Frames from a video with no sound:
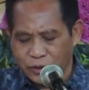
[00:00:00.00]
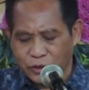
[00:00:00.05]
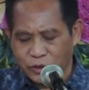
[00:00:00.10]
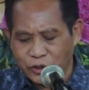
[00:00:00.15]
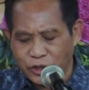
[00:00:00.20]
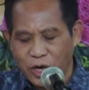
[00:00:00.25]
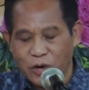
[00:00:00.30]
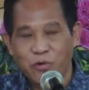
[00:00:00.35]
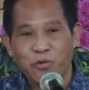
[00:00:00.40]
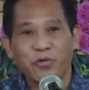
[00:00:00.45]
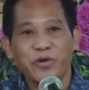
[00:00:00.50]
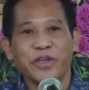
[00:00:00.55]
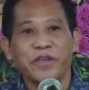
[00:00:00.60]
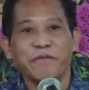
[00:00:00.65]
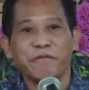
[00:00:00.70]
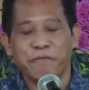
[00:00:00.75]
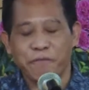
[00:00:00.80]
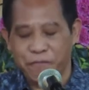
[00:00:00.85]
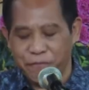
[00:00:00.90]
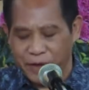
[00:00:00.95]
sorrow
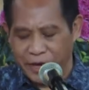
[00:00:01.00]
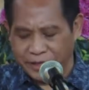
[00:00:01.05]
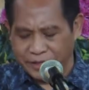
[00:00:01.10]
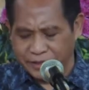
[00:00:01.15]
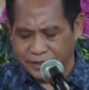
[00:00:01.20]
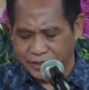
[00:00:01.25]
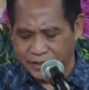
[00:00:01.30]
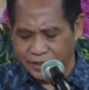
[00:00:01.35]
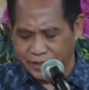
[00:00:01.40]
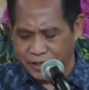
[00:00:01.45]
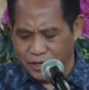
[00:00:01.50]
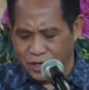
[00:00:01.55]
he felt